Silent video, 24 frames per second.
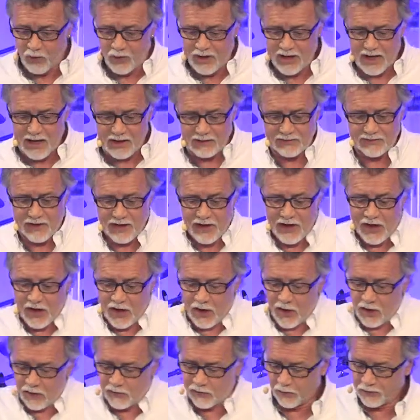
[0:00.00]
he is.
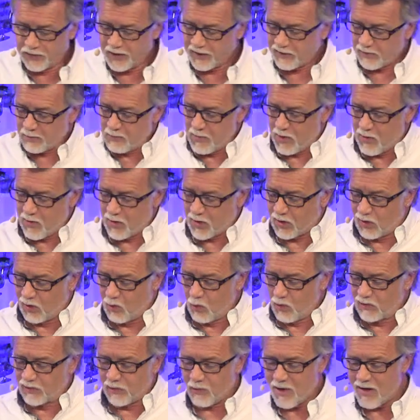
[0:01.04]
So this miracle
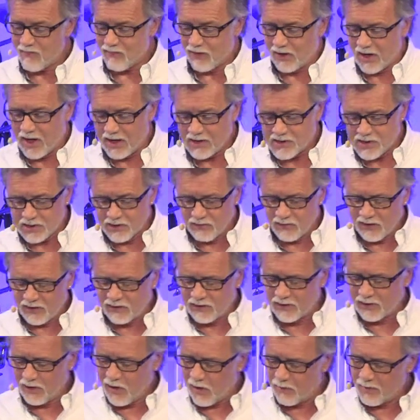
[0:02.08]
was a revelation of his
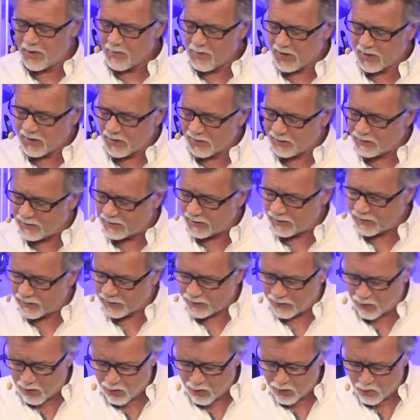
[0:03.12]
glory, because it
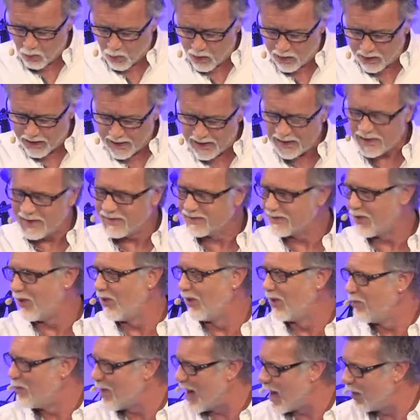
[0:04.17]
showed what he is
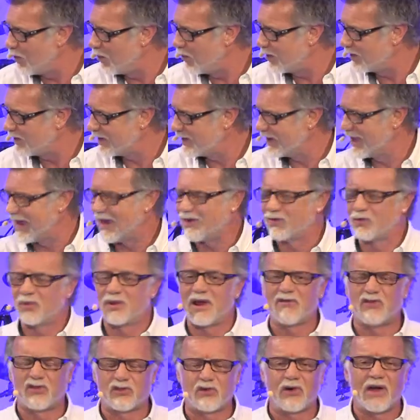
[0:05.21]
all about. That's what
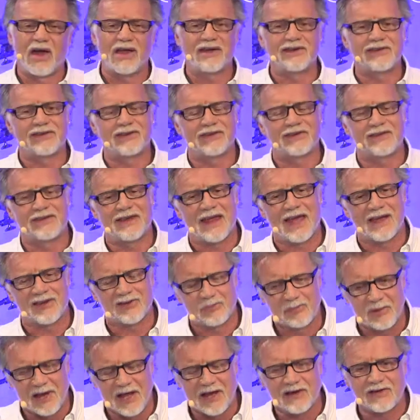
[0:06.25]
I've tried to
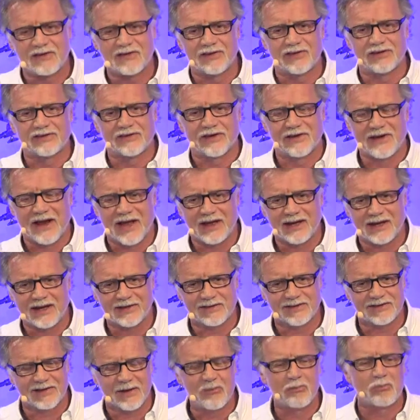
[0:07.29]
explain to you tonight. It
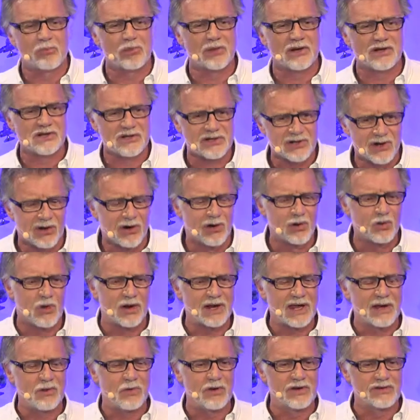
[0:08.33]
simply showed what
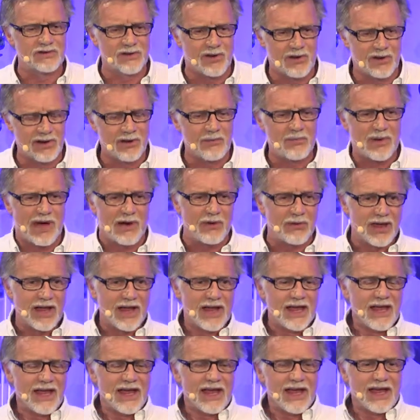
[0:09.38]
he was all about.
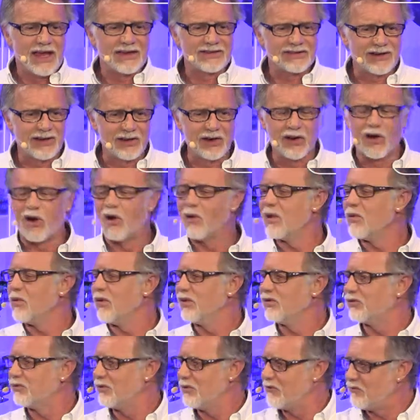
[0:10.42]
His glory
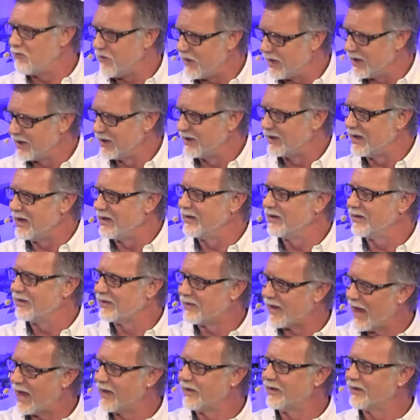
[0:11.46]
was revealed in the
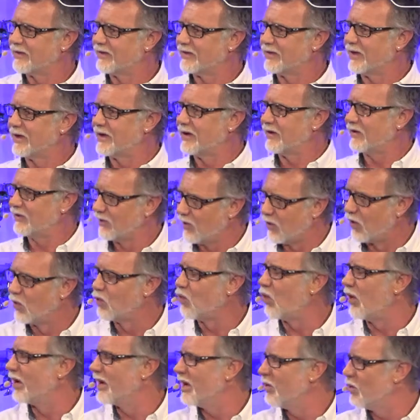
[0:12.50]
sense that it showed
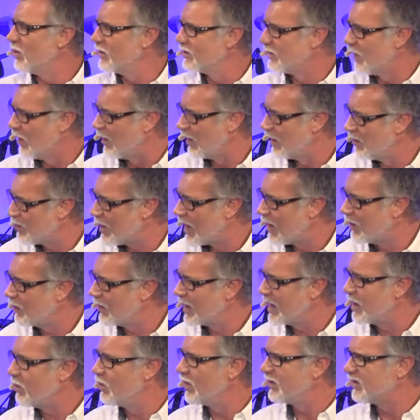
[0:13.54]
what he was all about.
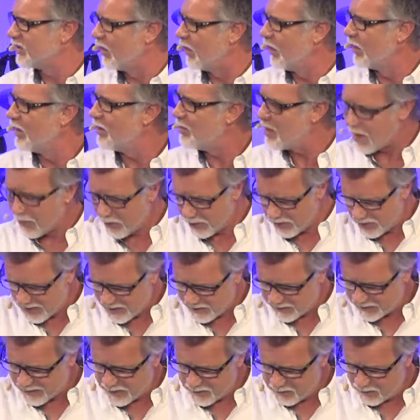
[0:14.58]
He was all about
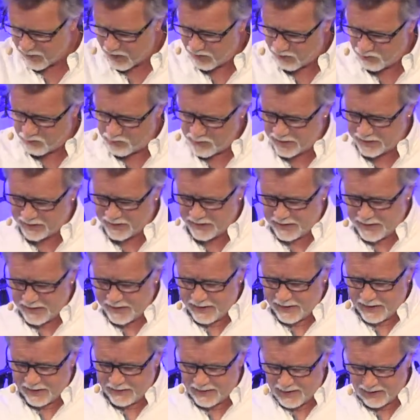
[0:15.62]
this involvement,
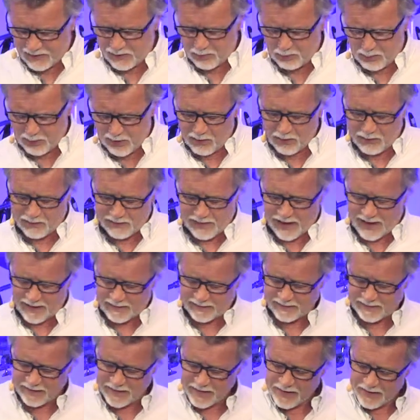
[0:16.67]
this
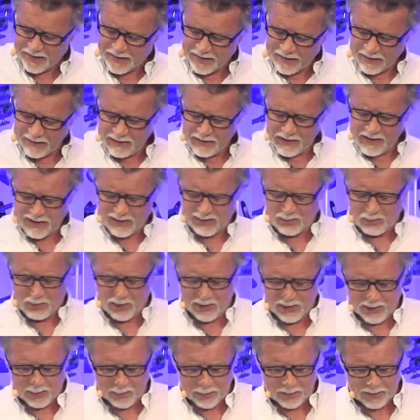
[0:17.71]
process, and this
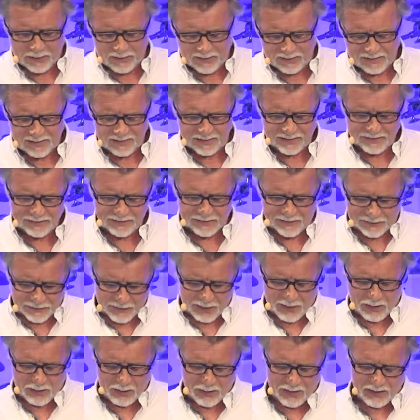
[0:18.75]
purpose.
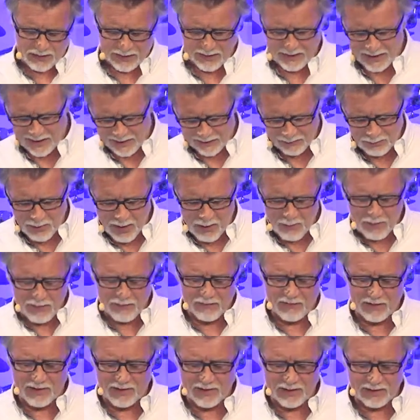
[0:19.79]
So here's where we
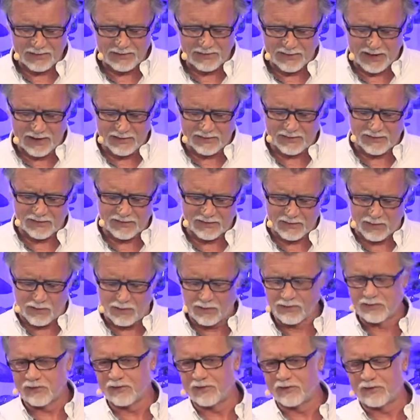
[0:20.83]
finish. Jesus
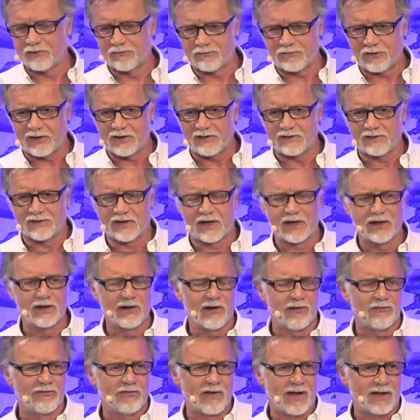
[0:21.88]
calls us to feasting,
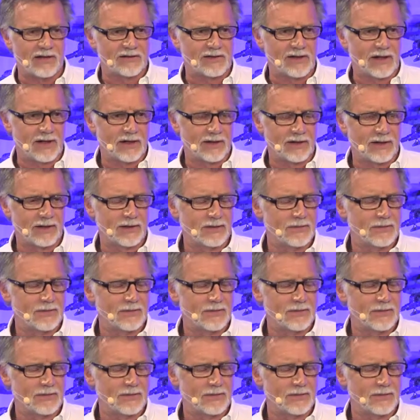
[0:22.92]
not fasting.